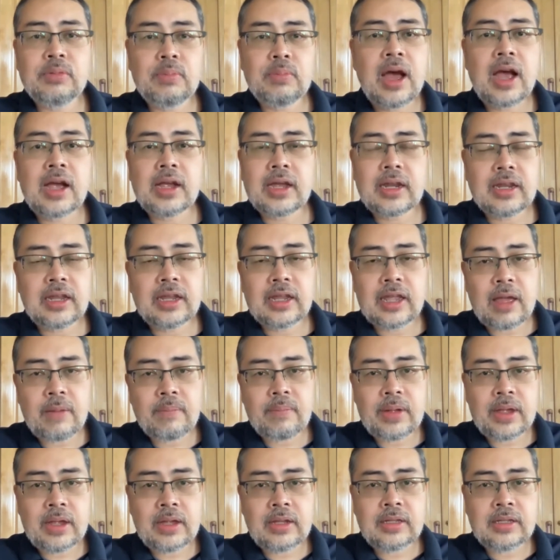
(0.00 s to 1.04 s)
marketing
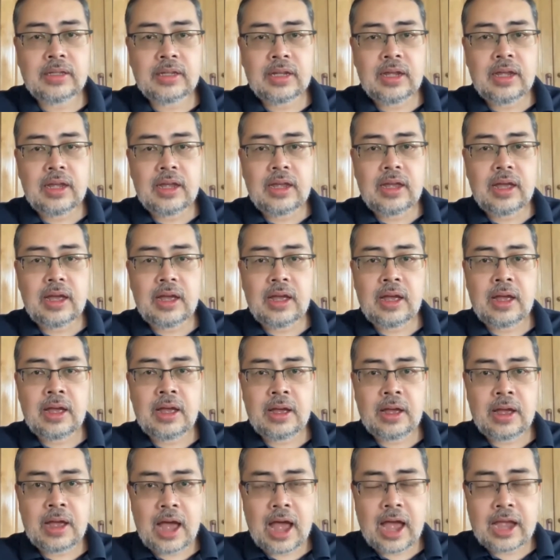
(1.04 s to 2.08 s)
campaigns,
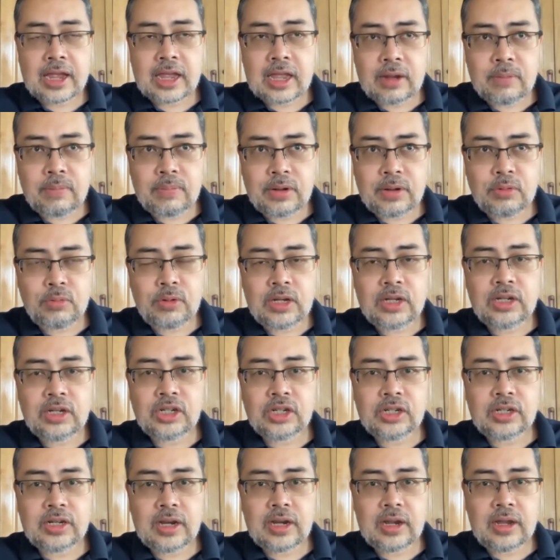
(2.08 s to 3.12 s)
I can be
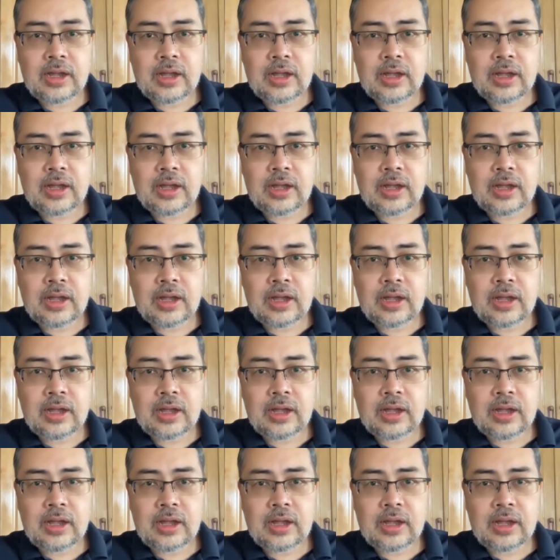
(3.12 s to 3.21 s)
reached.